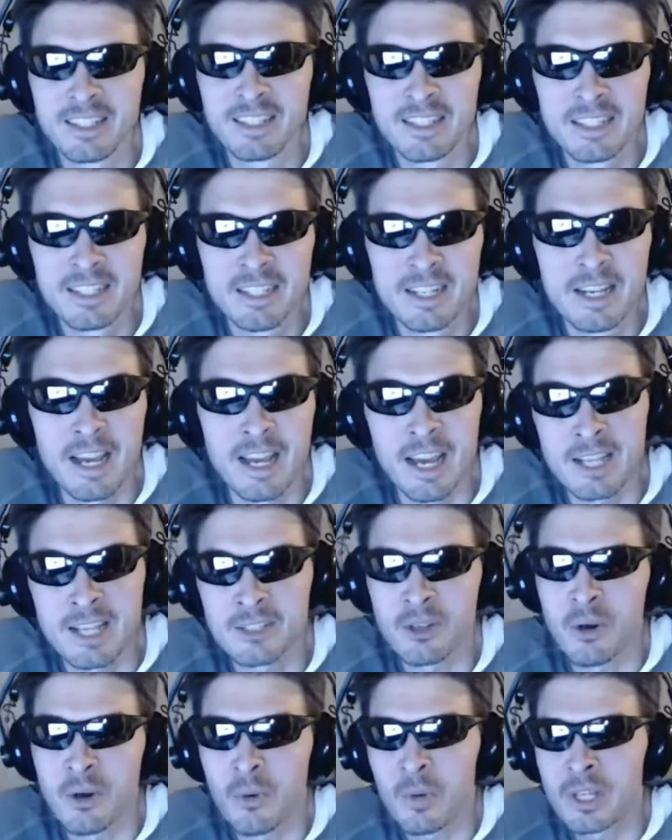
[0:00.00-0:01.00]
As
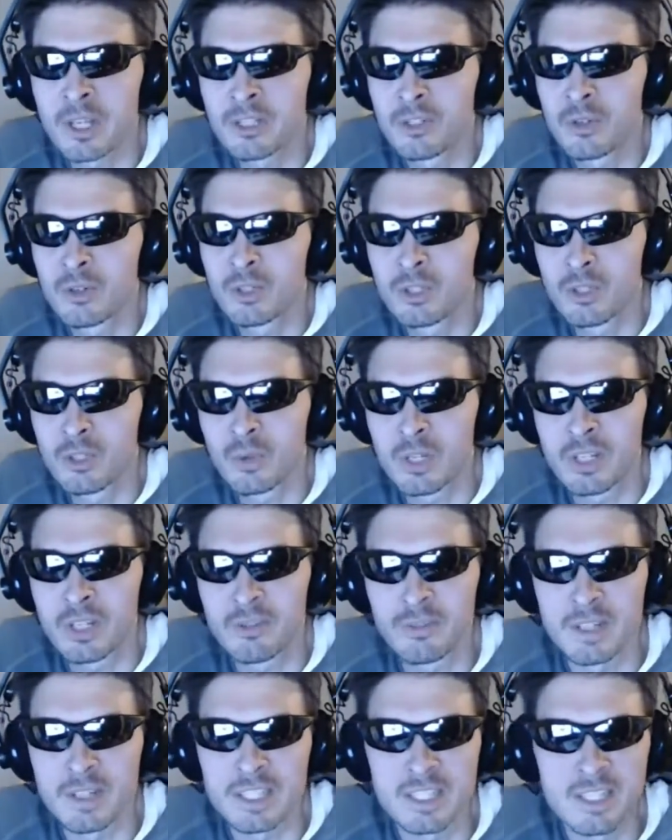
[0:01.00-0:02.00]
always, you can join the
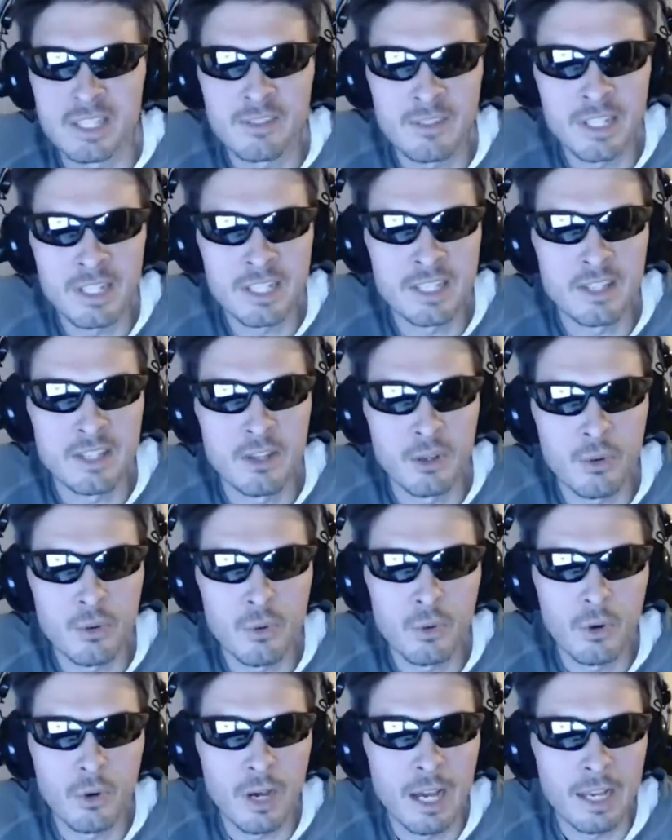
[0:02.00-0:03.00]
festivities in the Google
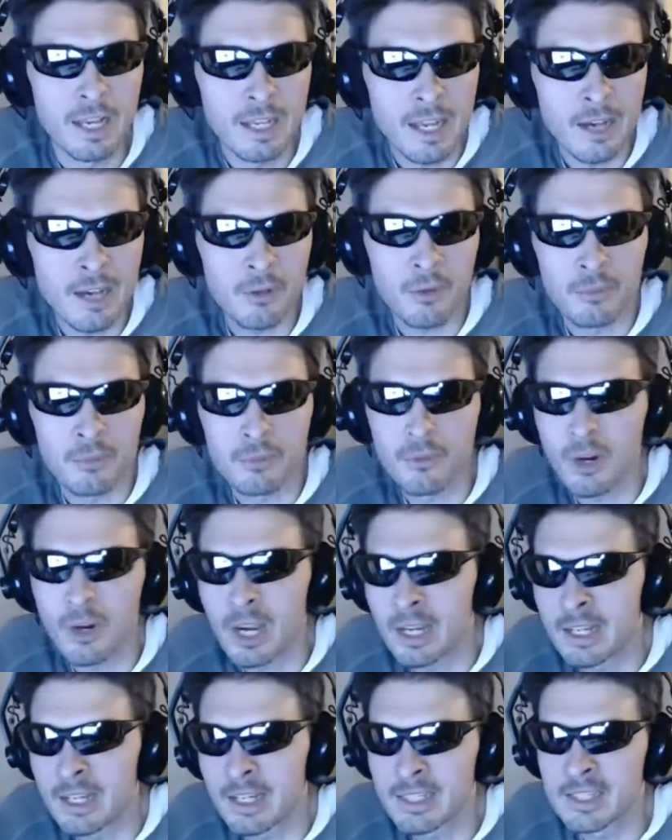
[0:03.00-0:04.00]
Hangout on
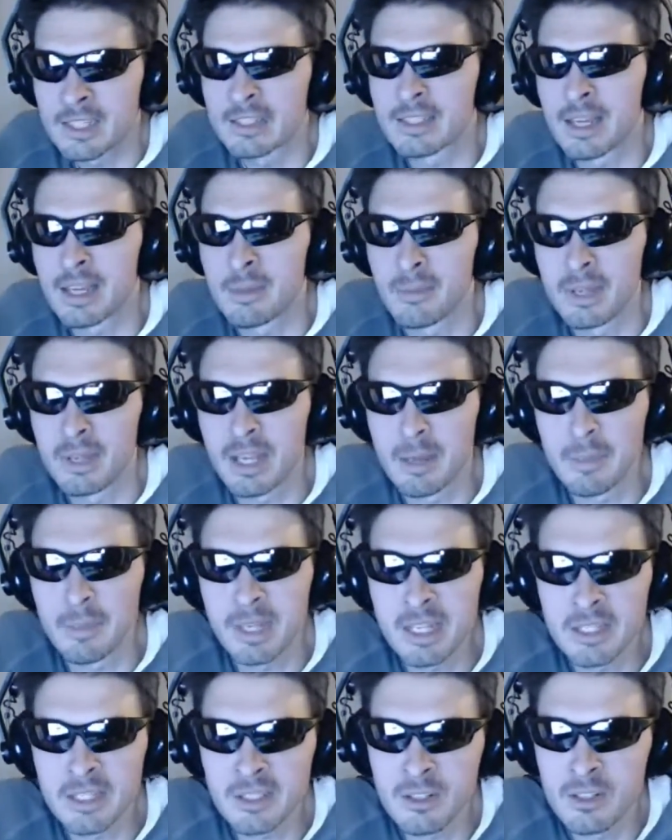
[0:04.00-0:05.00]
Fridays at 10 p.m.
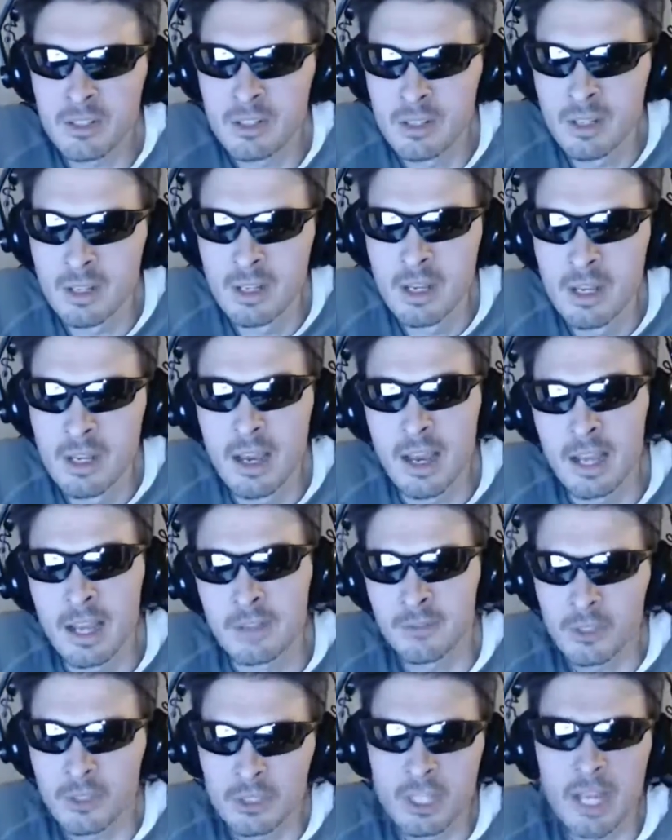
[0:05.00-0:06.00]
Eastern. And if you're
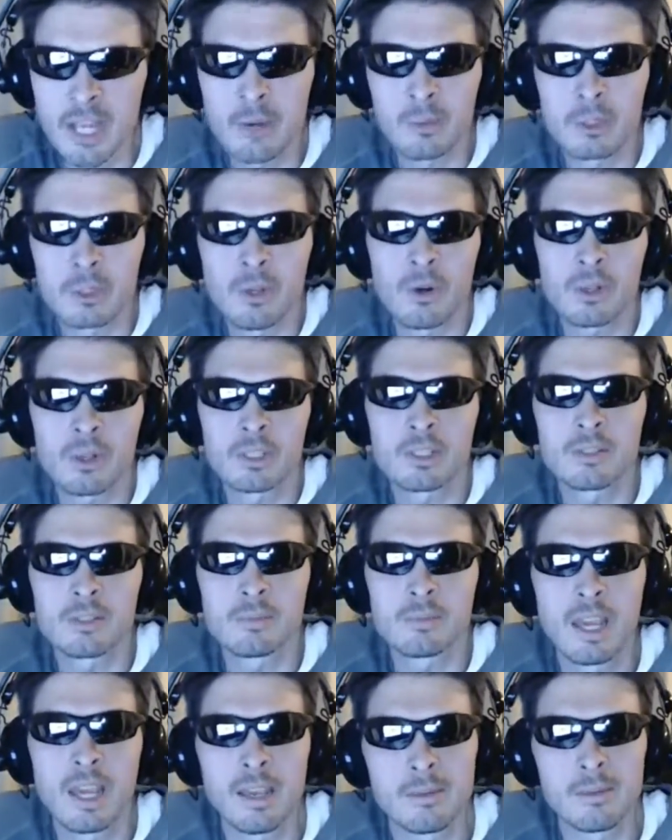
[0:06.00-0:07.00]
down with talking some
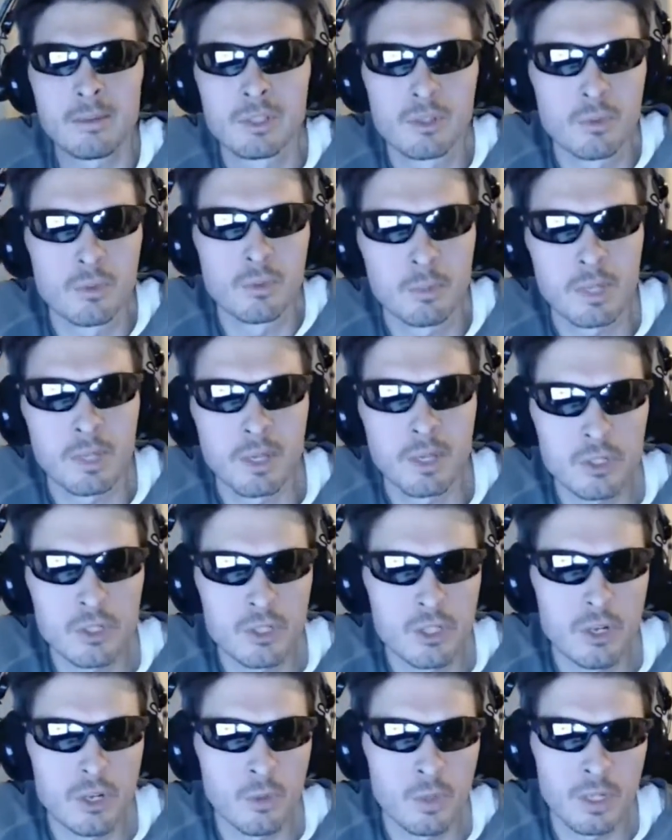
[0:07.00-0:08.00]
games and you want to be on the show
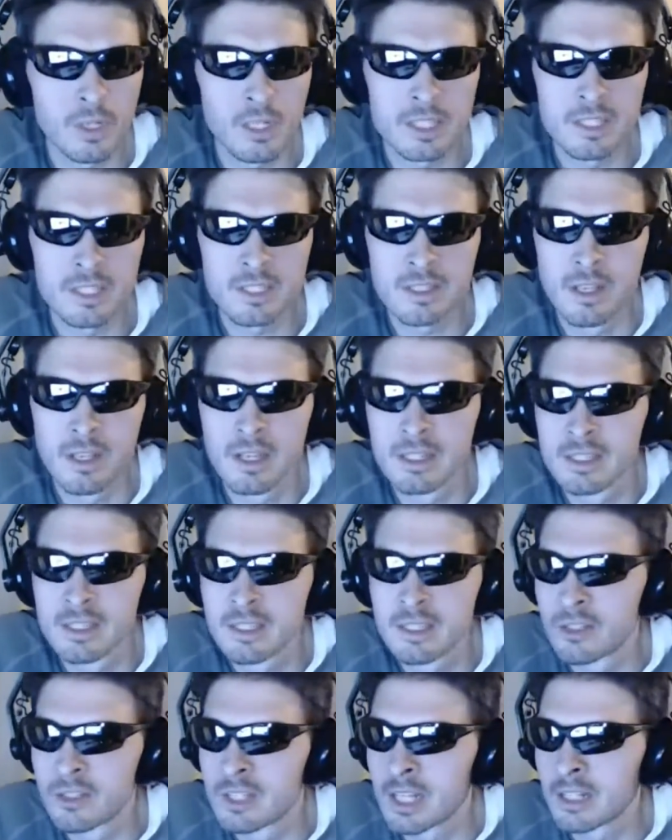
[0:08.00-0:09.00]
with us,
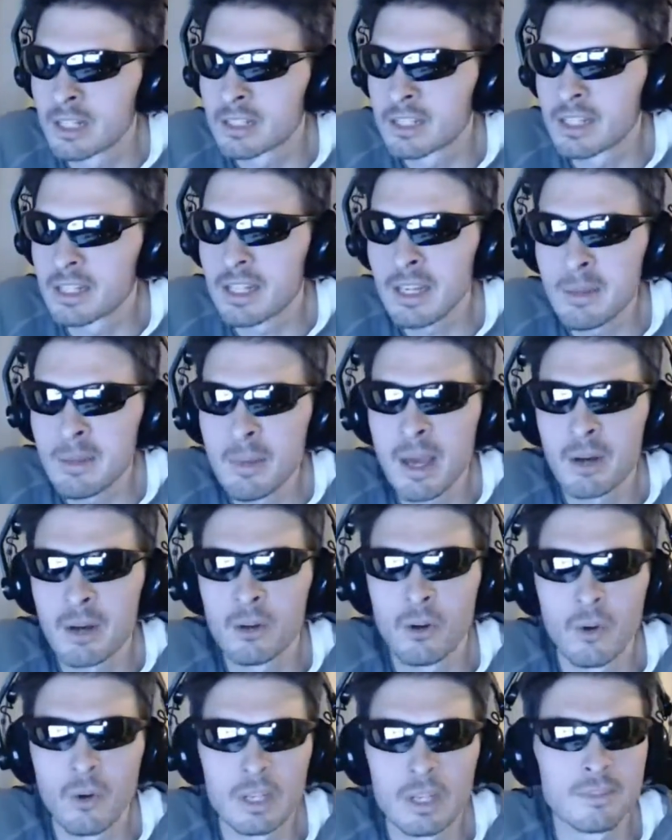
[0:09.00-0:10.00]
send us an email,
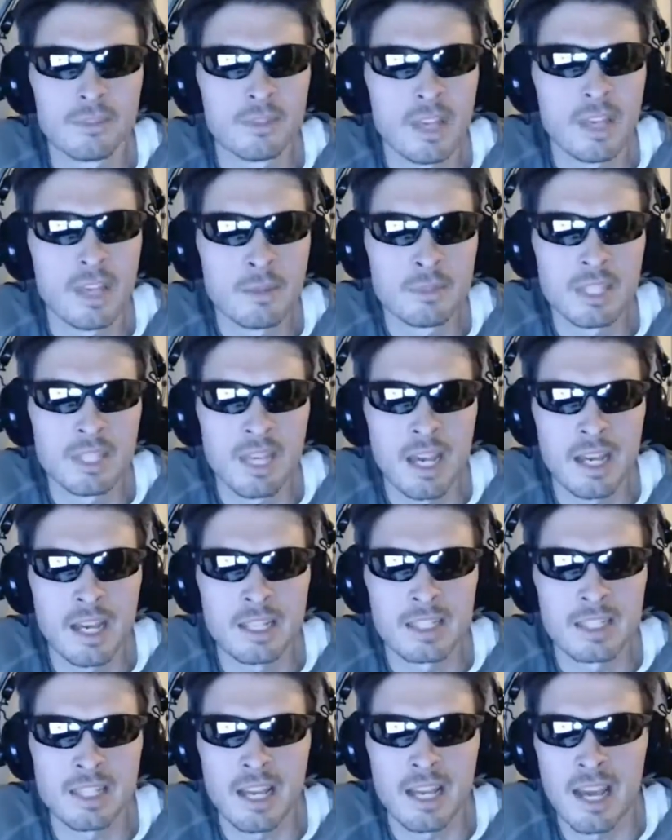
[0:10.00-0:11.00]

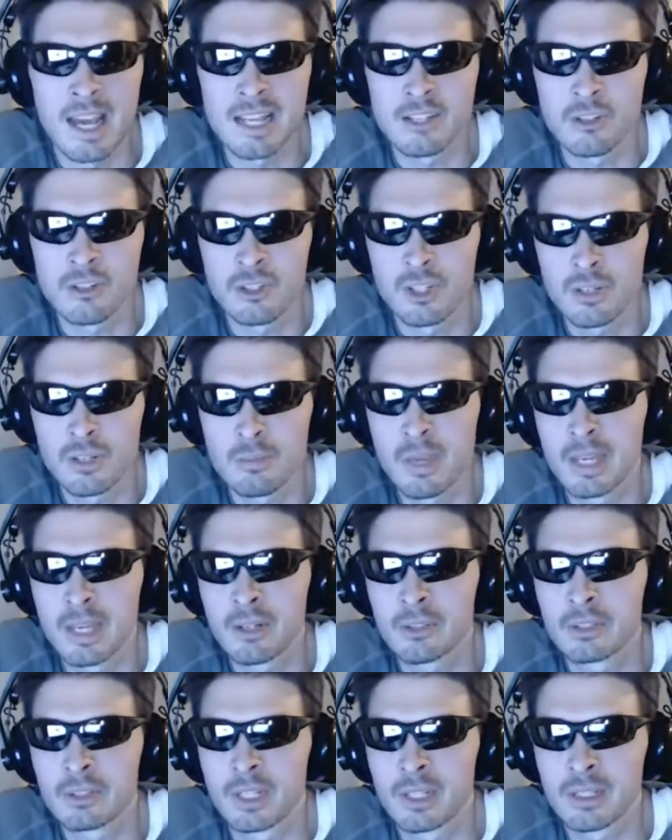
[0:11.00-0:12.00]

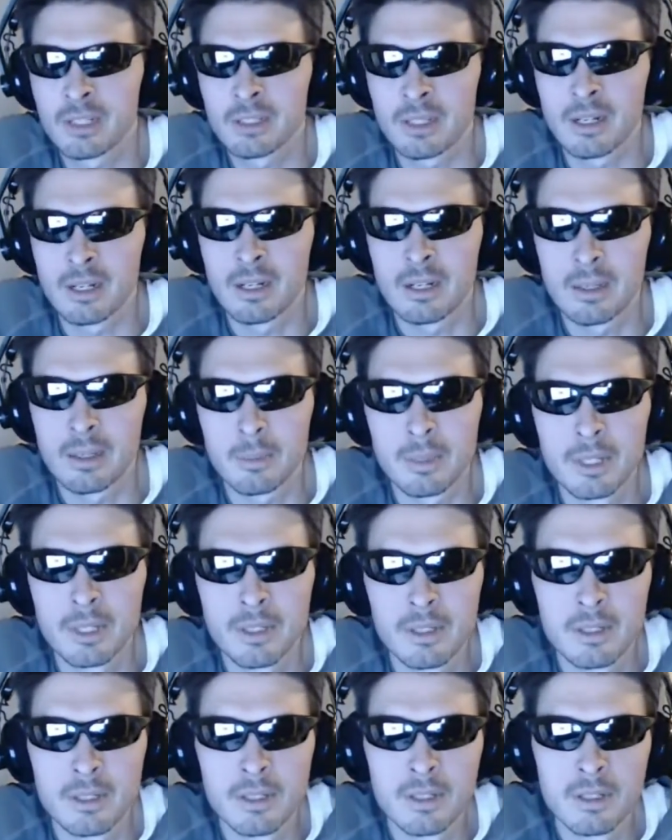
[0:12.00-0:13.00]
collectivegamescast@gmail.com.
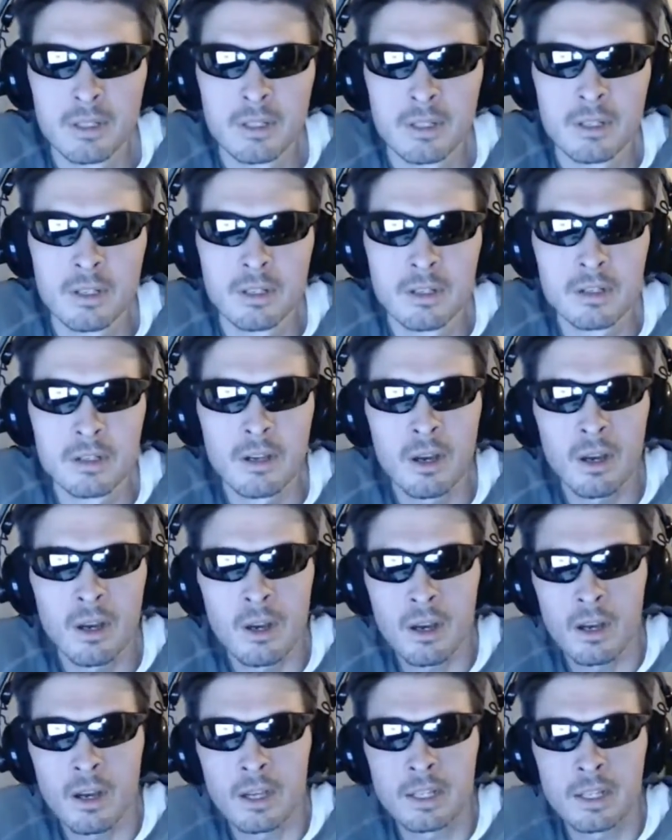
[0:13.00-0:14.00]

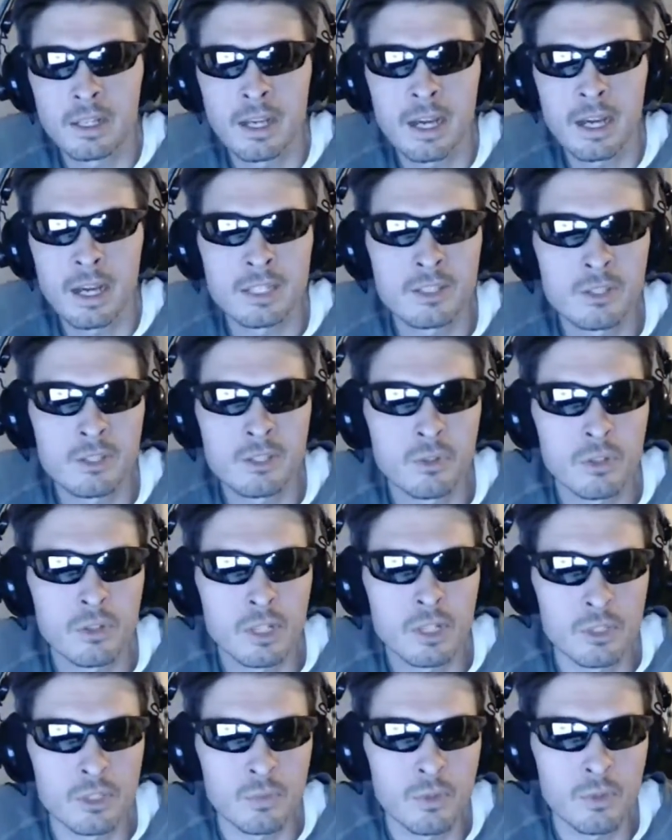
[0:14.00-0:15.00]
Alright, guys. So, Chris,
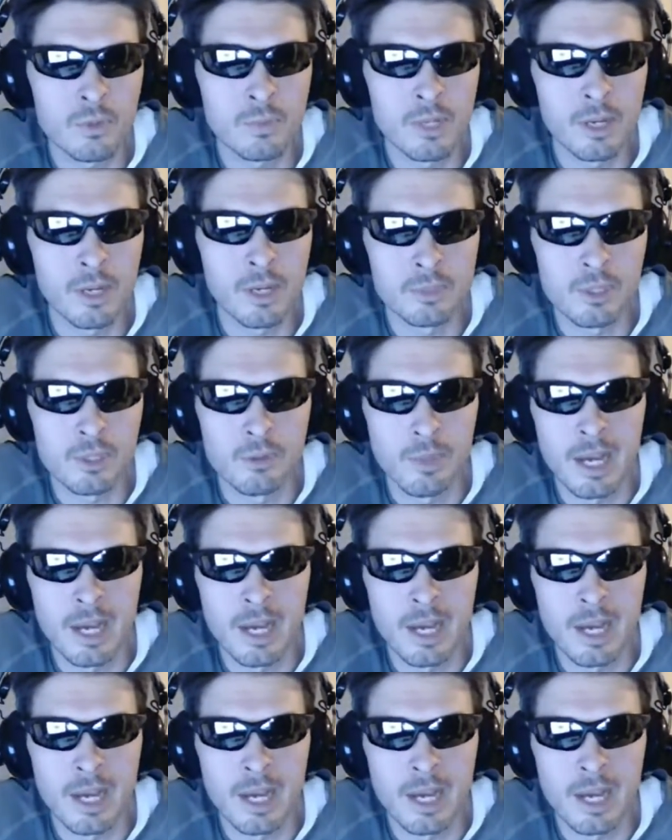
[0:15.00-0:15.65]
what have you been up to, man?